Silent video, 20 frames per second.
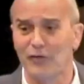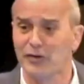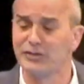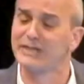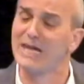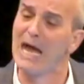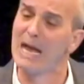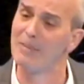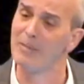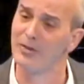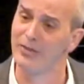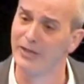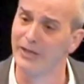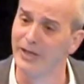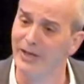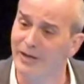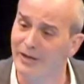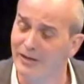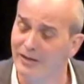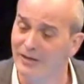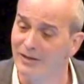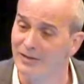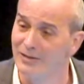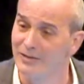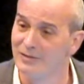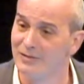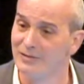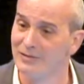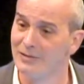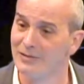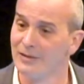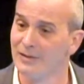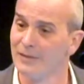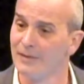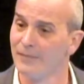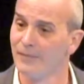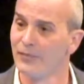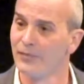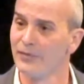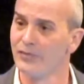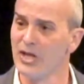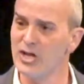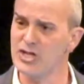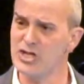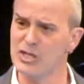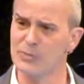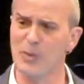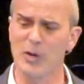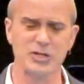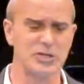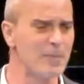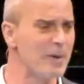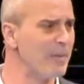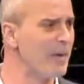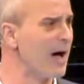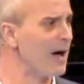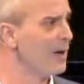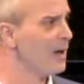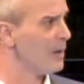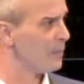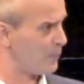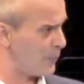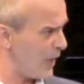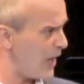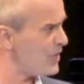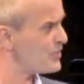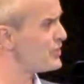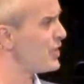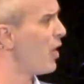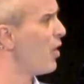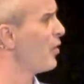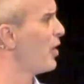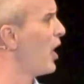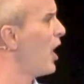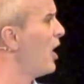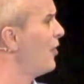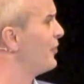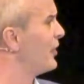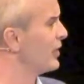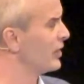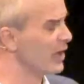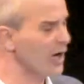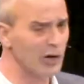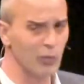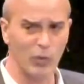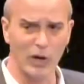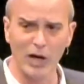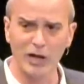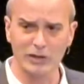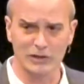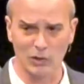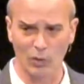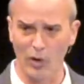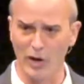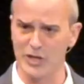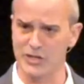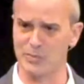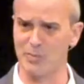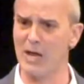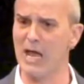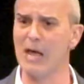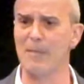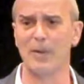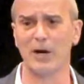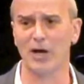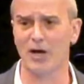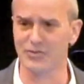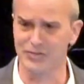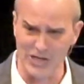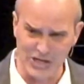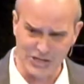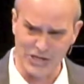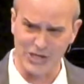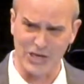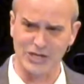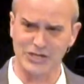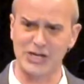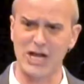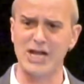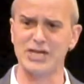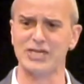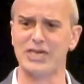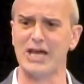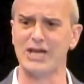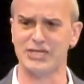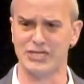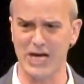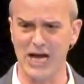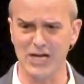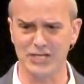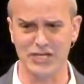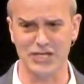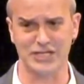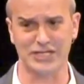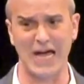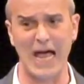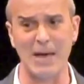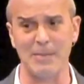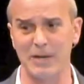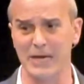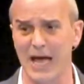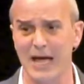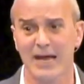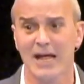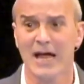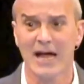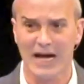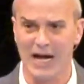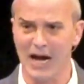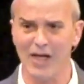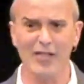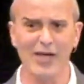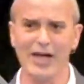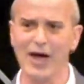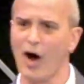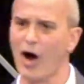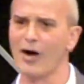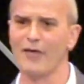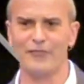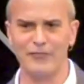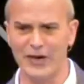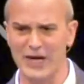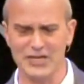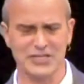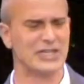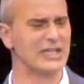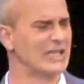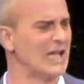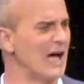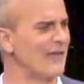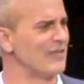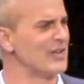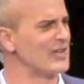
time of the year. This is supposed to be about peace on earth and goodwill towards men because this is the season that Jesus came, and yet here they are fisticuffing,